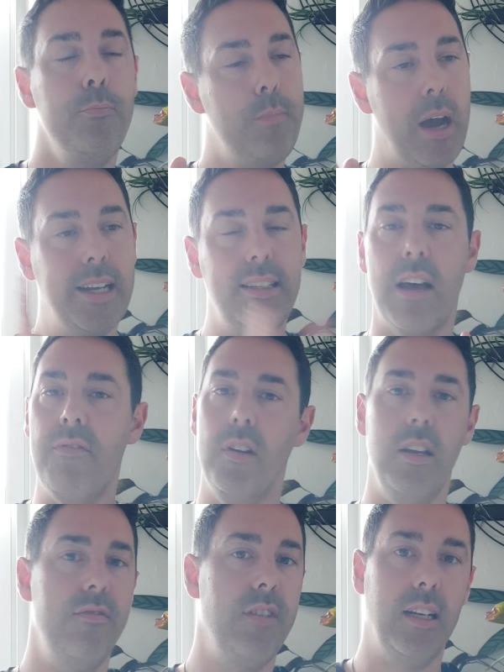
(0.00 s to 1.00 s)
but I
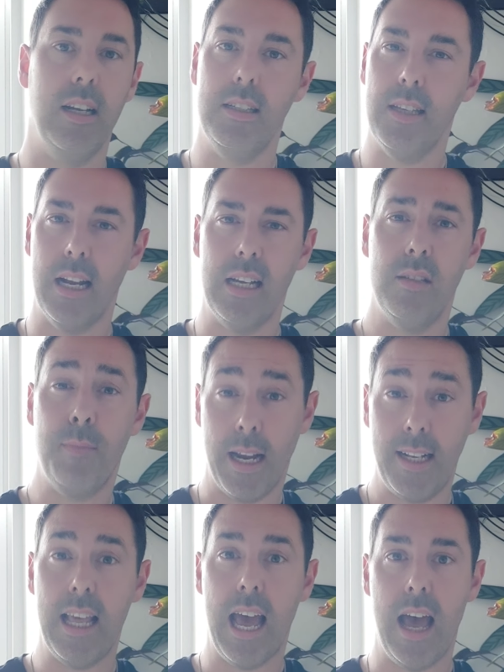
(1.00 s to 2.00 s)
definitely think there's an
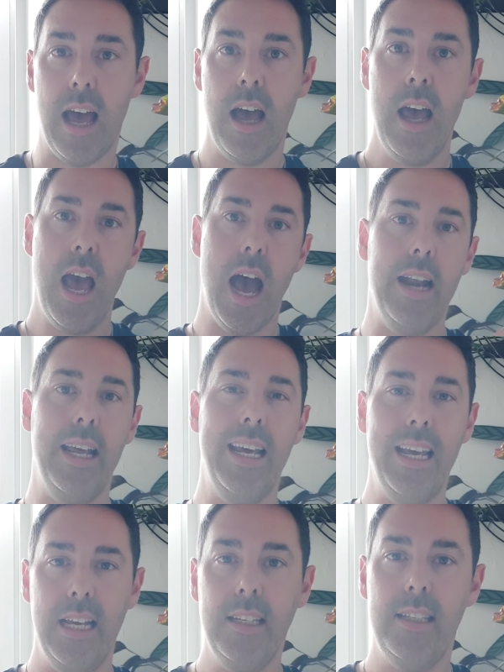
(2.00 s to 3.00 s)
aspect there. And it
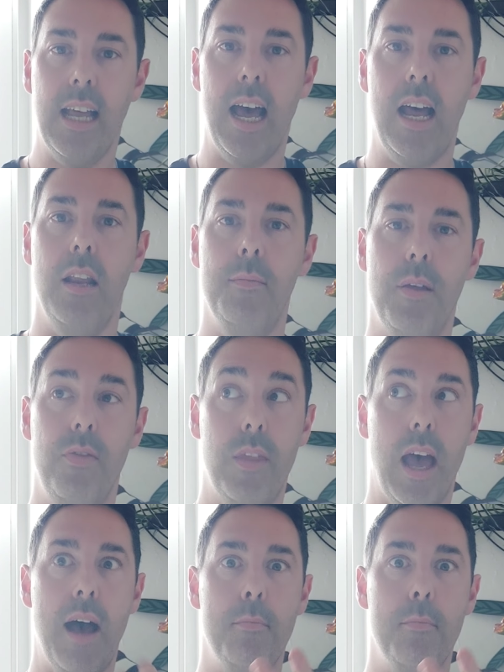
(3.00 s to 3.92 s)
is that element that